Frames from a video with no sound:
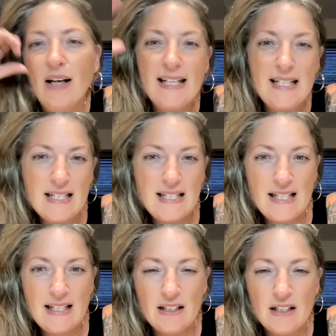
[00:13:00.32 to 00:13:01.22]

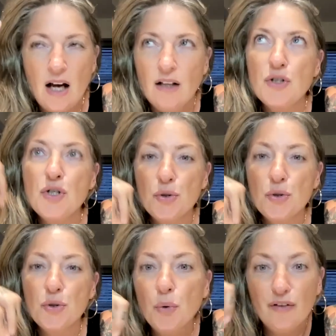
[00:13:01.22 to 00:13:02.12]
uneasy and
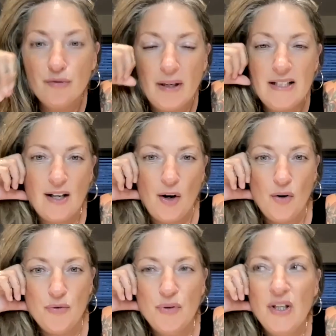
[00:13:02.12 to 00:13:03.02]
unsure of
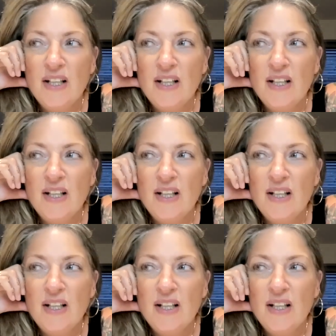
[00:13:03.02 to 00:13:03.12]
myself